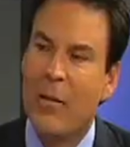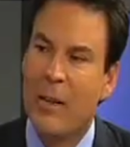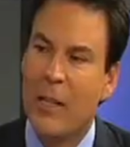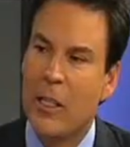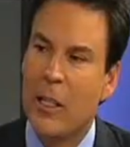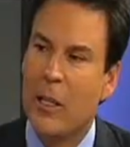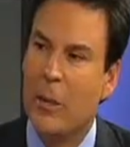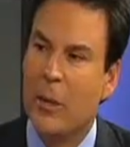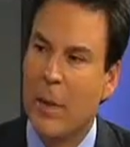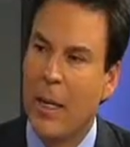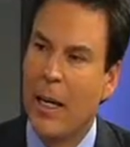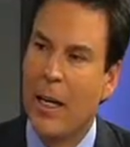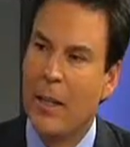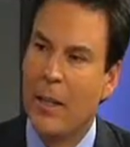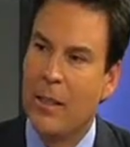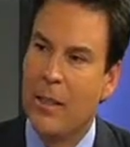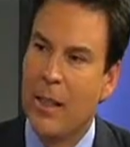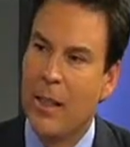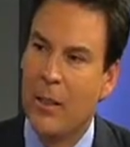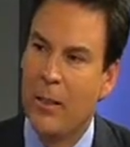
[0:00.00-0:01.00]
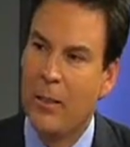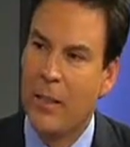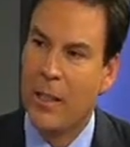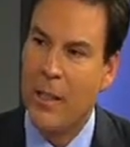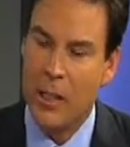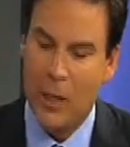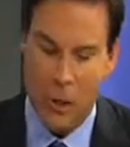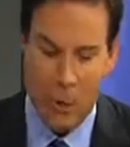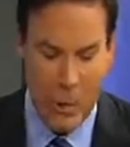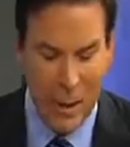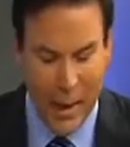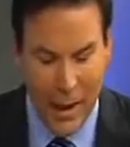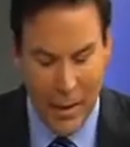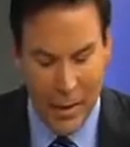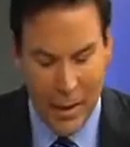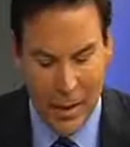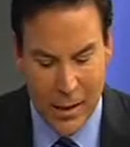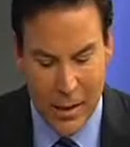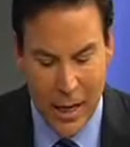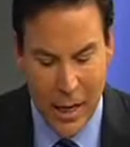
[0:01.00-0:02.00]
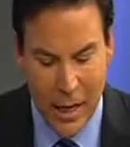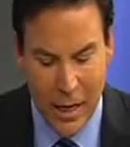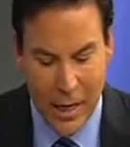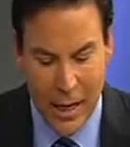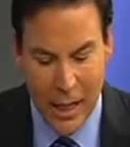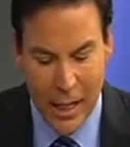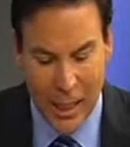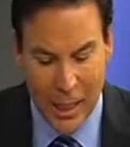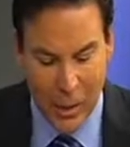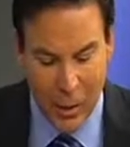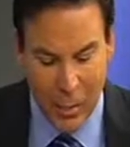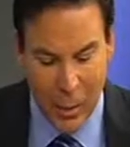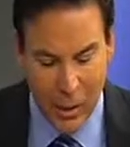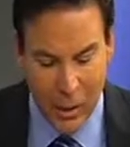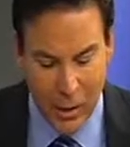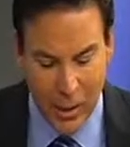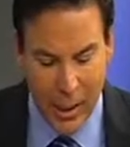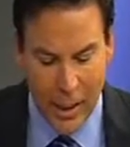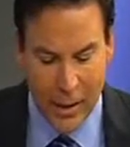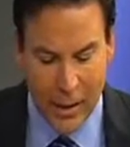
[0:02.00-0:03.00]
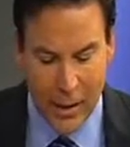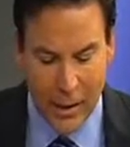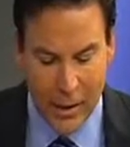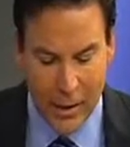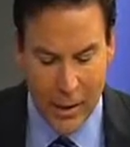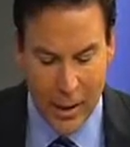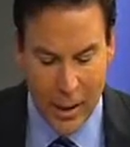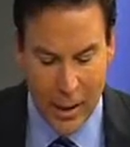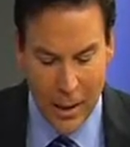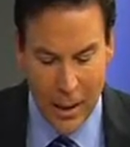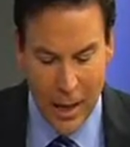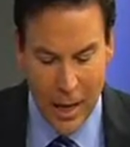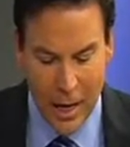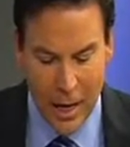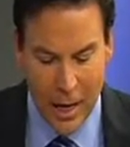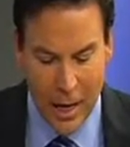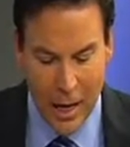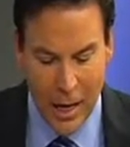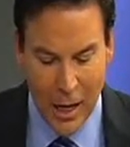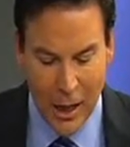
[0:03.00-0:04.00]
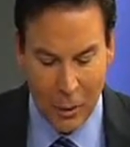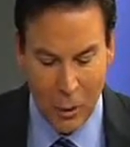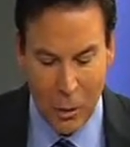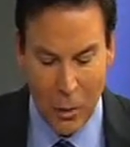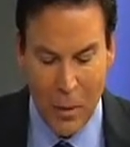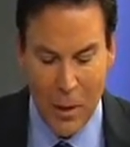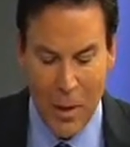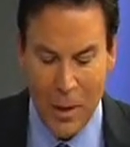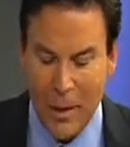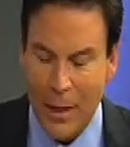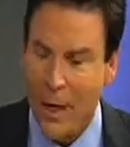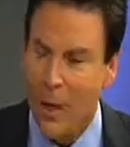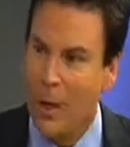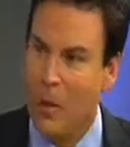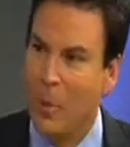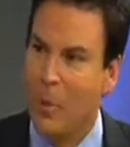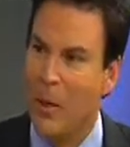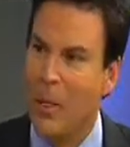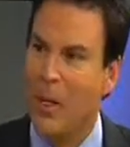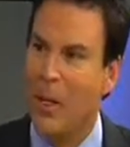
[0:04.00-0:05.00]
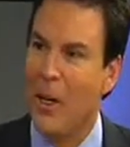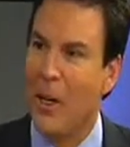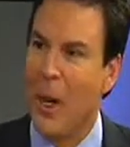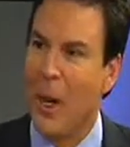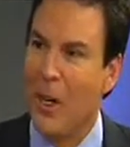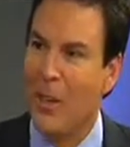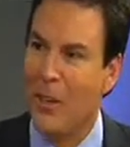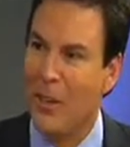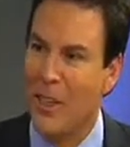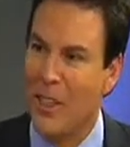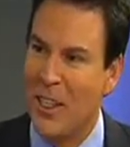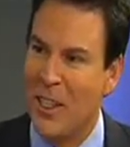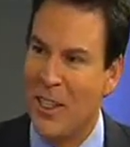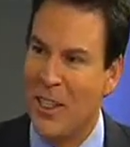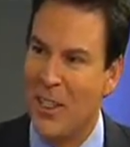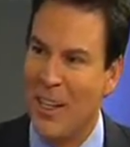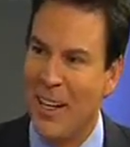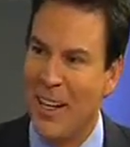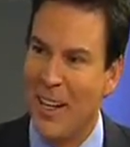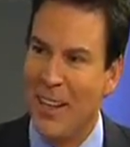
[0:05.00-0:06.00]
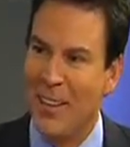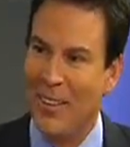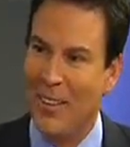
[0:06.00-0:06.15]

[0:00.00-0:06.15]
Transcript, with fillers: visit. You're big on the single visit. You're big on this experience. Yeah. Uh, aromatherapy. Yeah, because you